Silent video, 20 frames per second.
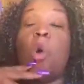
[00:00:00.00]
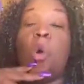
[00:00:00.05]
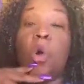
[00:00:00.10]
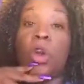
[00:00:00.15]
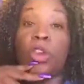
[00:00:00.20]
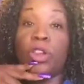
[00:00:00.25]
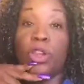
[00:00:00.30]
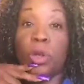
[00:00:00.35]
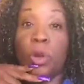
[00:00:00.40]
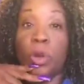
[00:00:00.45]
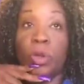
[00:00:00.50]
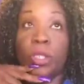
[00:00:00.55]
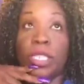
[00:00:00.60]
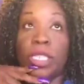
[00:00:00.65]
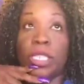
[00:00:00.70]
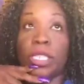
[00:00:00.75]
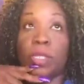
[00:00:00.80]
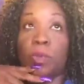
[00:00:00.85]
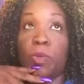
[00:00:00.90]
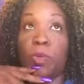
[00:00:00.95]
or
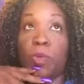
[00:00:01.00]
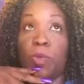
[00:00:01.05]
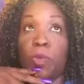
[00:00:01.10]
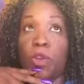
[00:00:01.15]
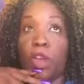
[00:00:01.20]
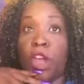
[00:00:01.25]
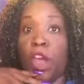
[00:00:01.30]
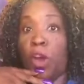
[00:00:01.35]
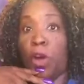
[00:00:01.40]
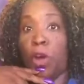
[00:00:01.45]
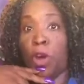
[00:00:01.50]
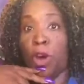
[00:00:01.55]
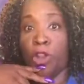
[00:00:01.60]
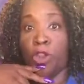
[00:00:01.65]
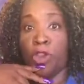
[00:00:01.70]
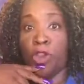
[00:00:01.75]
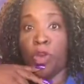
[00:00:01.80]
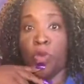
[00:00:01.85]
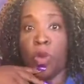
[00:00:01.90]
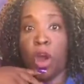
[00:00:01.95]

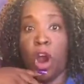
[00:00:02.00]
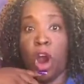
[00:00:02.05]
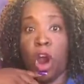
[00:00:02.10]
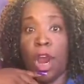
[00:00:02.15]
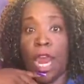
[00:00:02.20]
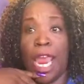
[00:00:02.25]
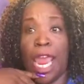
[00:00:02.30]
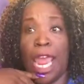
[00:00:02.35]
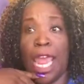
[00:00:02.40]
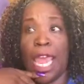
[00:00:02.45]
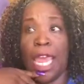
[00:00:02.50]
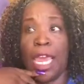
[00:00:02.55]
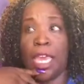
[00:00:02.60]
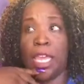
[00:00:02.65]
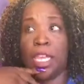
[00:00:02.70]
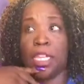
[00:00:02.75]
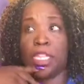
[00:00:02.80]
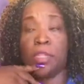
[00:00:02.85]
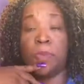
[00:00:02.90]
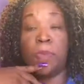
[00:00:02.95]
you are
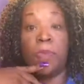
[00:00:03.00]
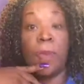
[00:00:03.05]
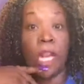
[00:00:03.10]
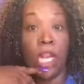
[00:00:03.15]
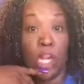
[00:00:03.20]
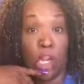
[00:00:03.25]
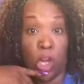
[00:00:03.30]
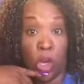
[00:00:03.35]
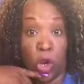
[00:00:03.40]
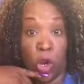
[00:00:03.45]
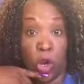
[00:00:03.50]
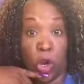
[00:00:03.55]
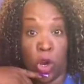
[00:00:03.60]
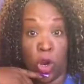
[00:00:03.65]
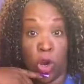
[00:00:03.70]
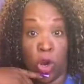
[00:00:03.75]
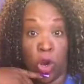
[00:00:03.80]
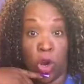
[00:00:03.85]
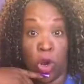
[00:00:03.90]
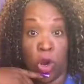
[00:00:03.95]
a spender,
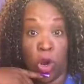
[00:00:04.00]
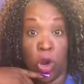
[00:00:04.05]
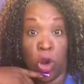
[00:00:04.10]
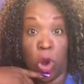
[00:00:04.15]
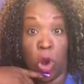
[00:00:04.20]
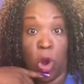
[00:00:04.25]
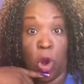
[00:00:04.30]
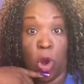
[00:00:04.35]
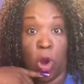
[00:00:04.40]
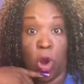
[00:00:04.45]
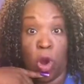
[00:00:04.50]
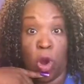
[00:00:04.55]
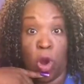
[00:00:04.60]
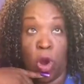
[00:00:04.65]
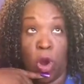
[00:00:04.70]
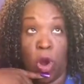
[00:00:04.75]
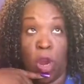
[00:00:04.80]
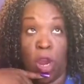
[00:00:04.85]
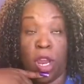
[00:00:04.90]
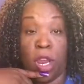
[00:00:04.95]

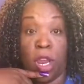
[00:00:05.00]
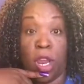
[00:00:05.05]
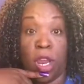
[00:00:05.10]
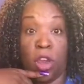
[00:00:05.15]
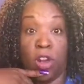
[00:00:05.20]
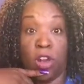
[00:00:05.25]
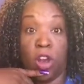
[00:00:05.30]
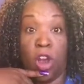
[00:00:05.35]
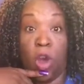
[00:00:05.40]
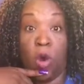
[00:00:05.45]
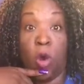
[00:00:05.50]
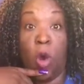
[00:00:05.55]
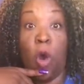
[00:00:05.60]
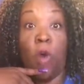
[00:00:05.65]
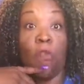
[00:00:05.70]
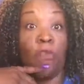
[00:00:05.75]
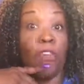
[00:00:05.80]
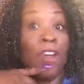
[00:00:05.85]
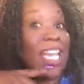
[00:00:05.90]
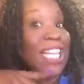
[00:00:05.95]
you know,
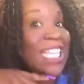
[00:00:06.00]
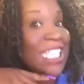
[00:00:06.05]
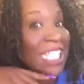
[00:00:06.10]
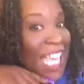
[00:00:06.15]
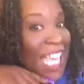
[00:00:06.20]
over a